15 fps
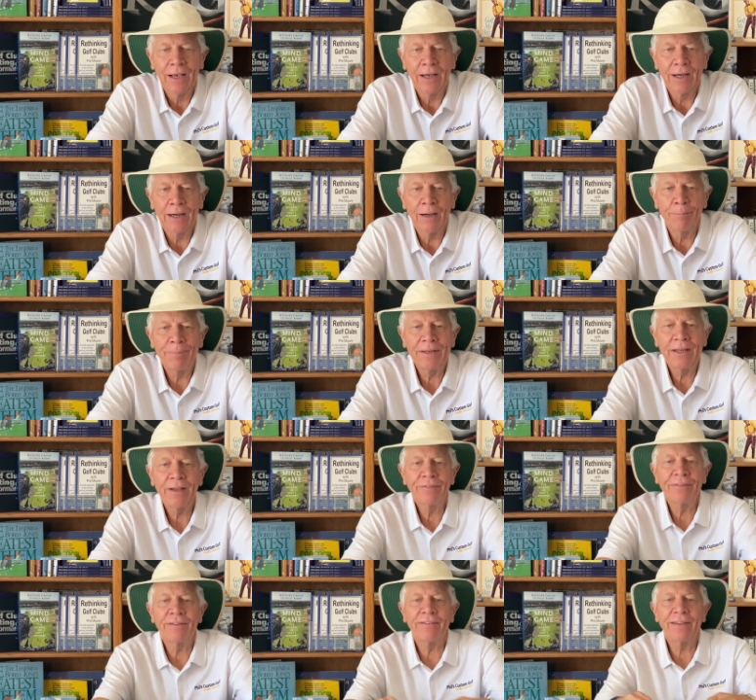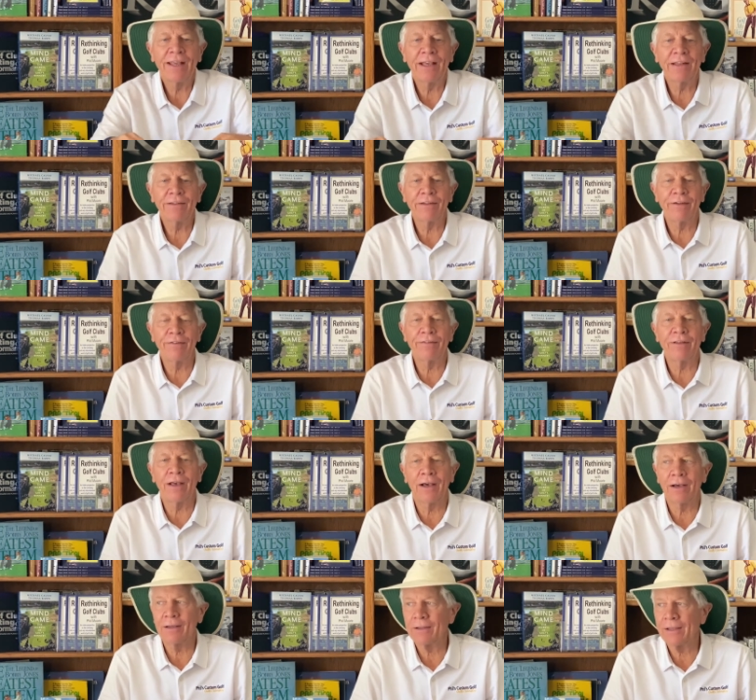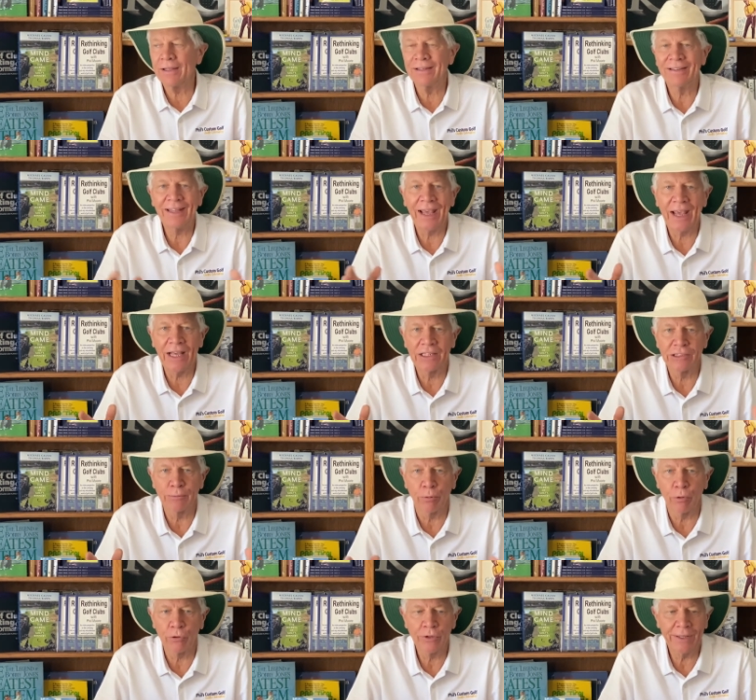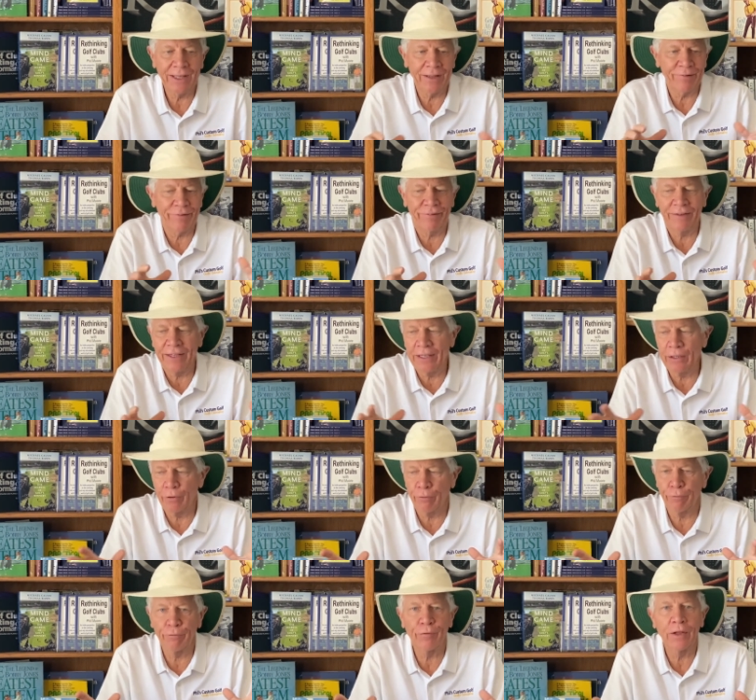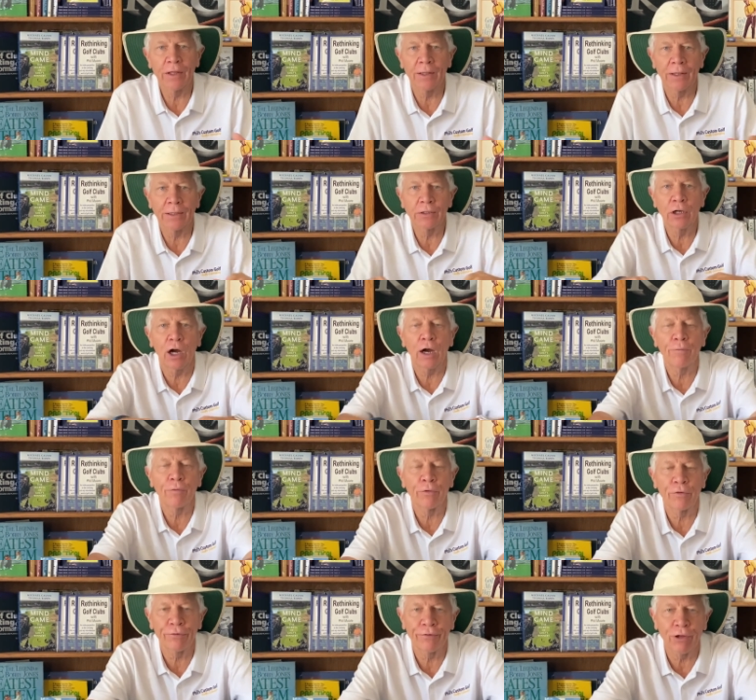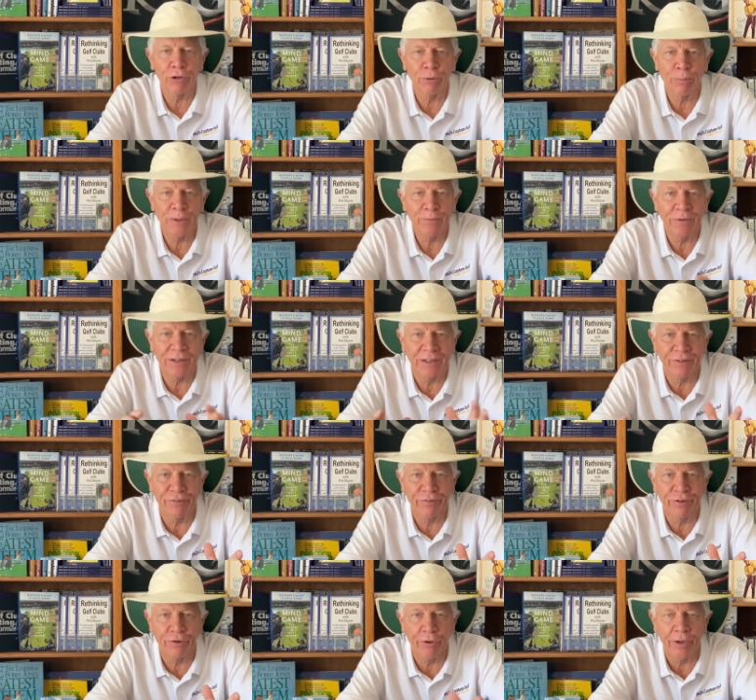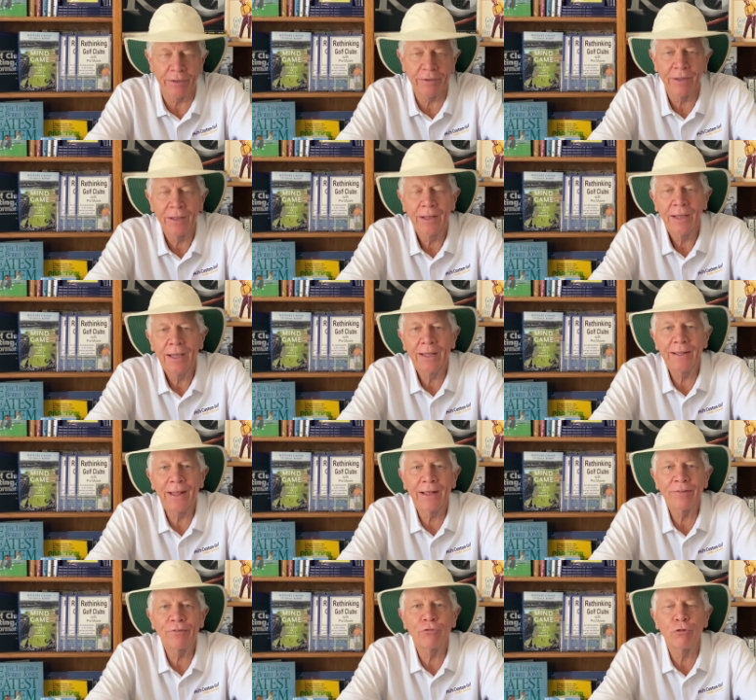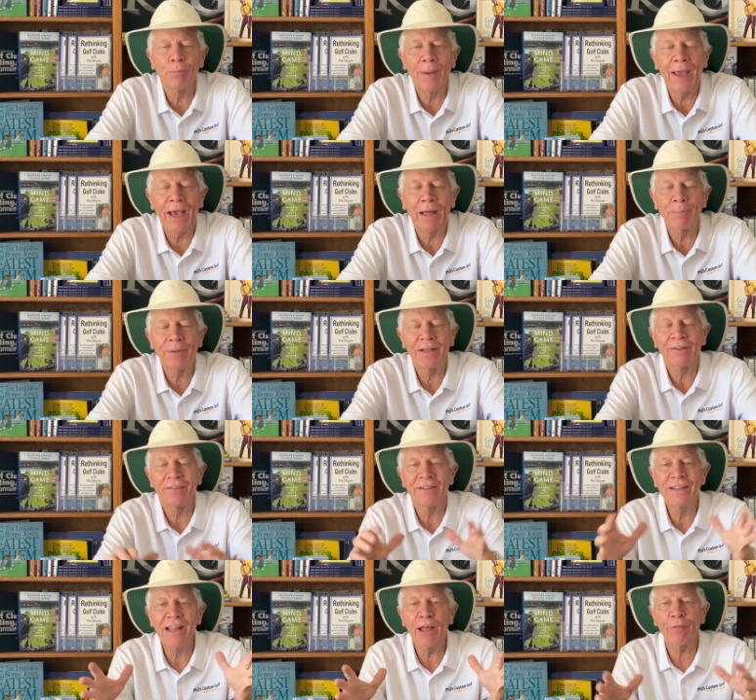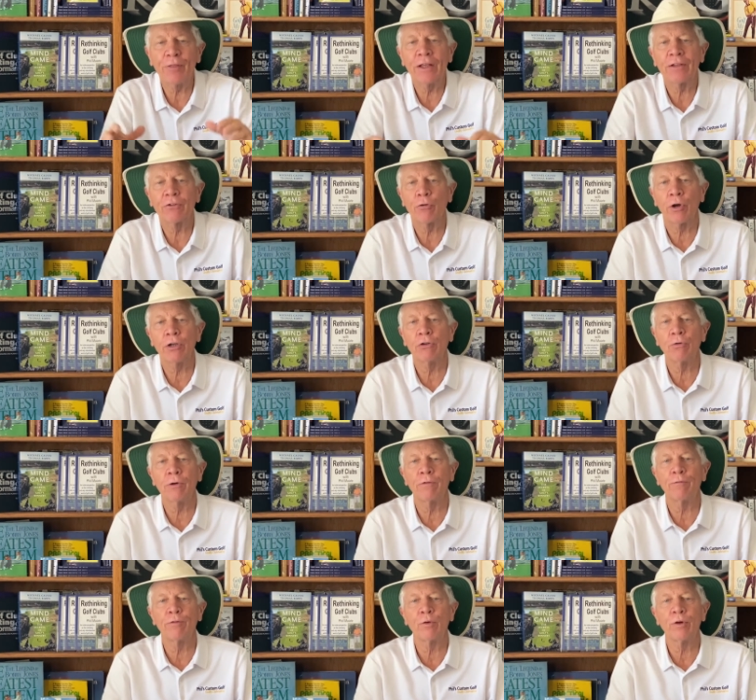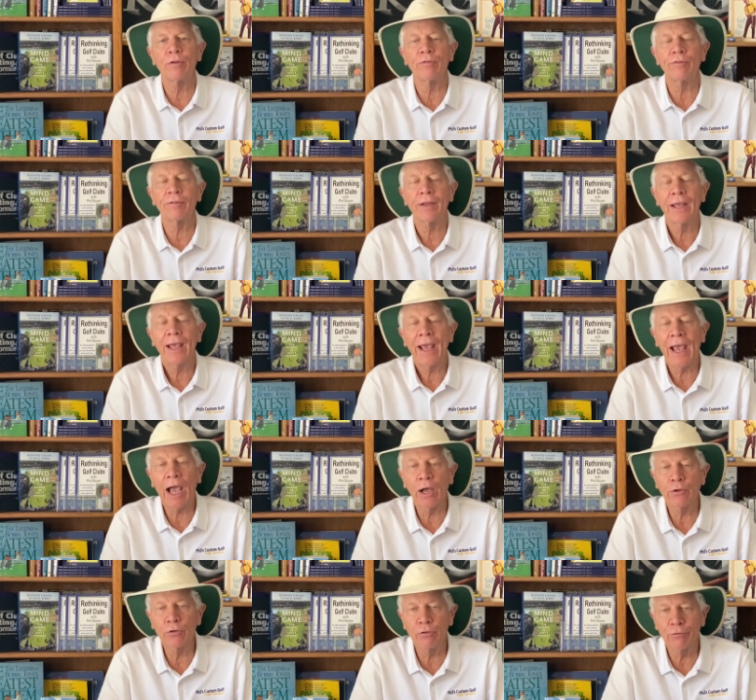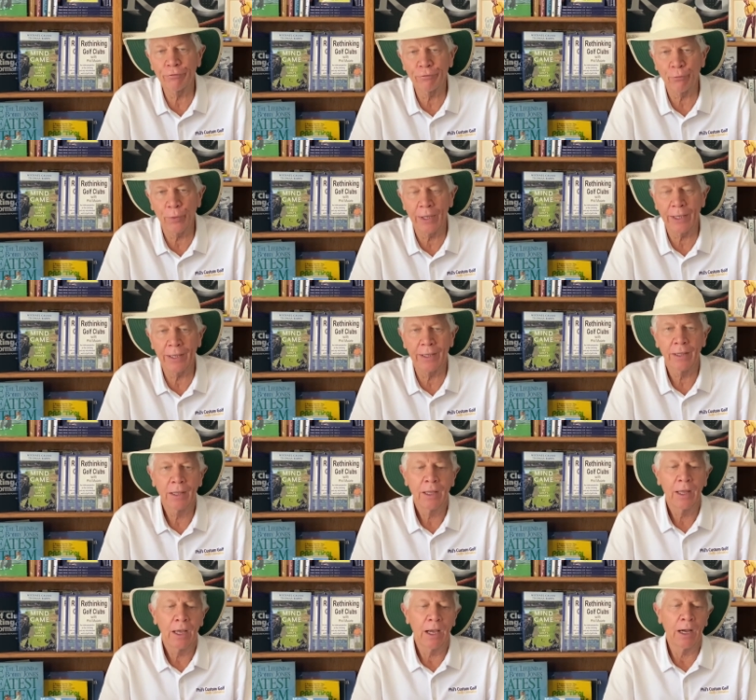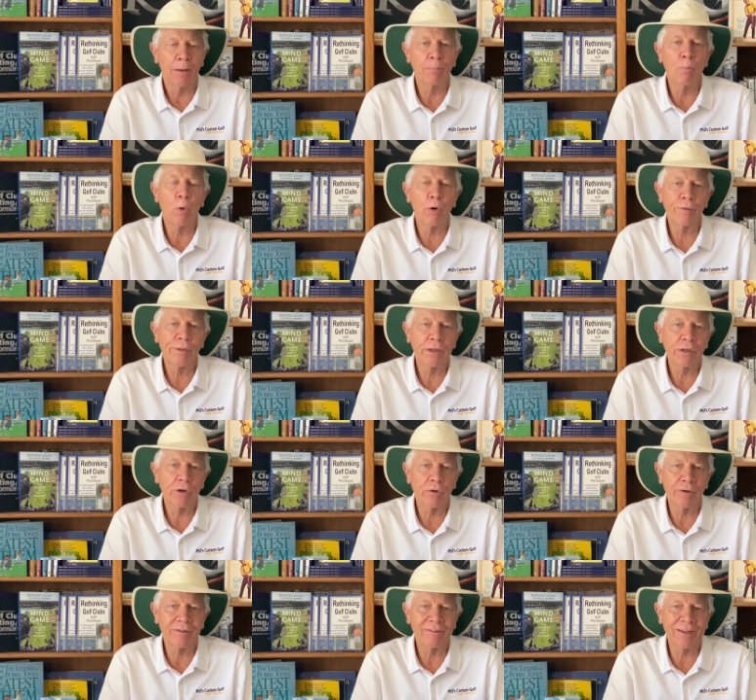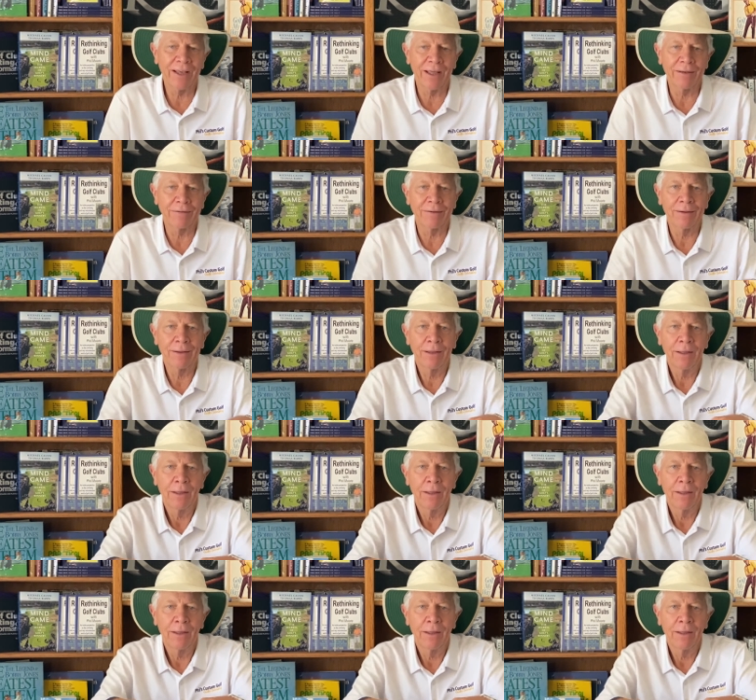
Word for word: Uh, because intent is uh, intangible, you can't see it or feel it, golfers seldom even consider it. And that's too bad because nothing is going to influence how you swing uh, more than your intent.